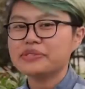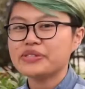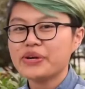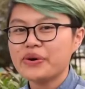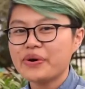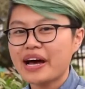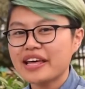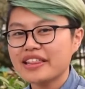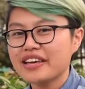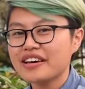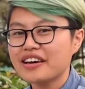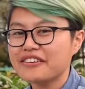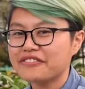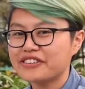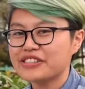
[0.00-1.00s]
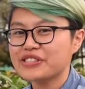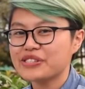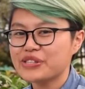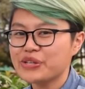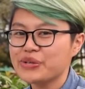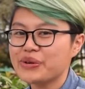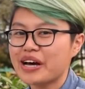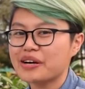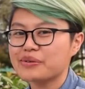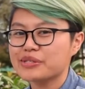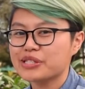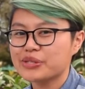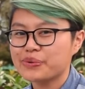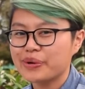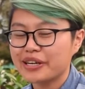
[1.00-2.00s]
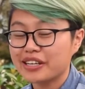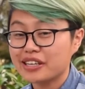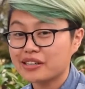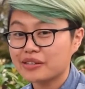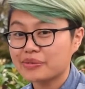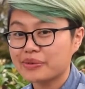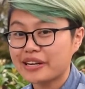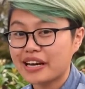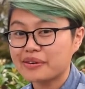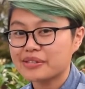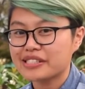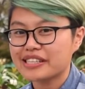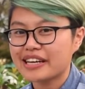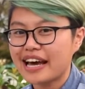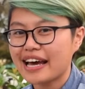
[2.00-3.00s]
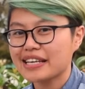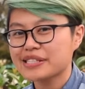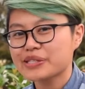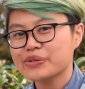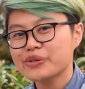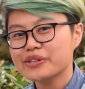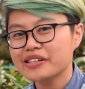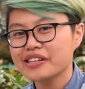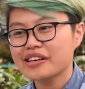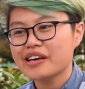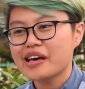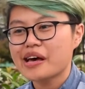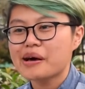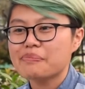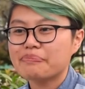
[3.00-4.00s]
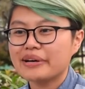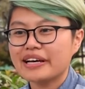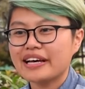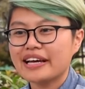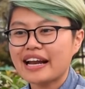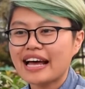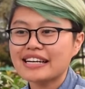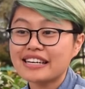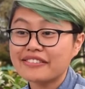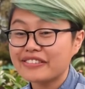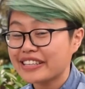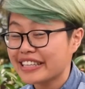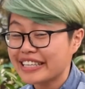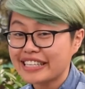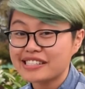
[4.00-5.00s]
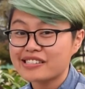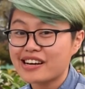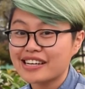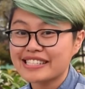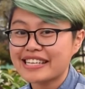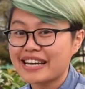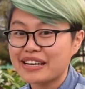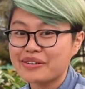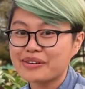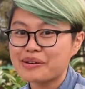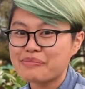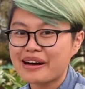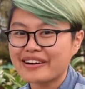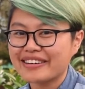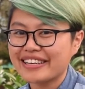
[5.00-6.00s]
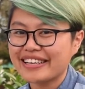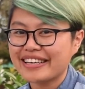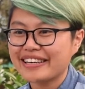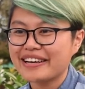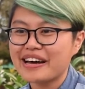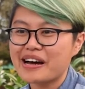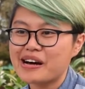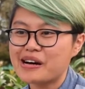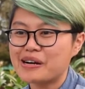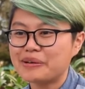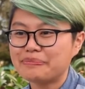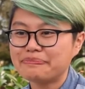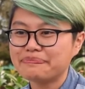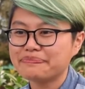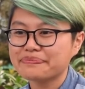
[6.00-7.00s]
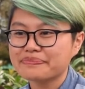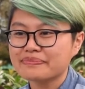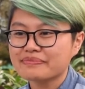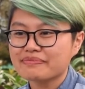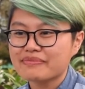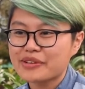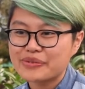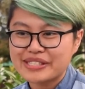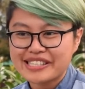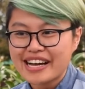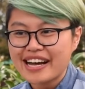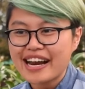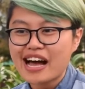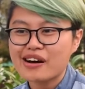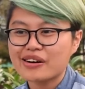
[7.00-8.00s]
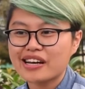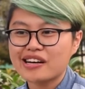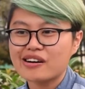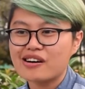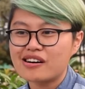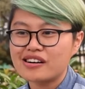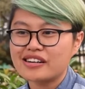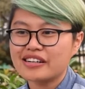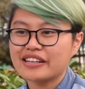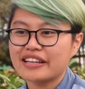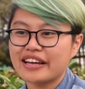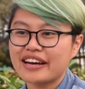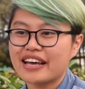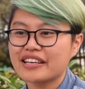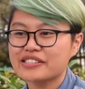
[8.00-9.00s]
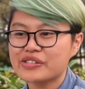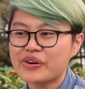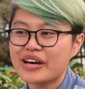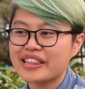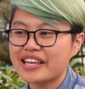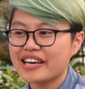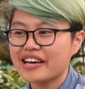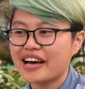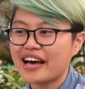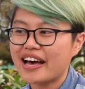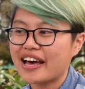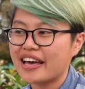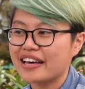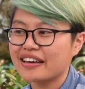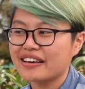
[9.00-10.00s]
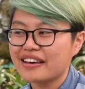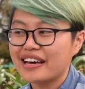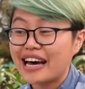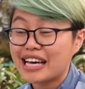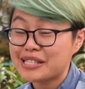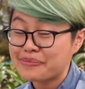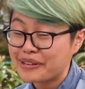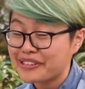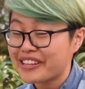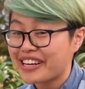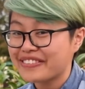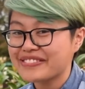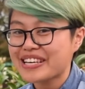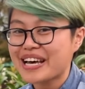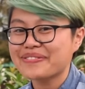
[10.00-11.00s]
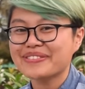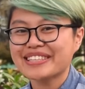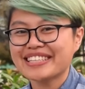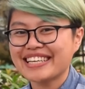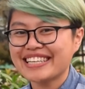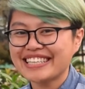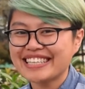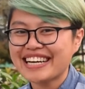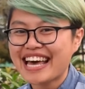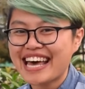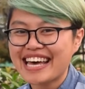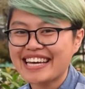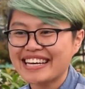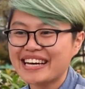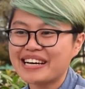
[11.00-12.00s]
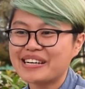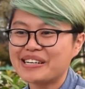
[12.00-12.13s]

So I think I first knew I was queer when I was in high school, but I definitely didn't talk to anyone about it, was not out at all. And I think I spent a lot of time on the internet.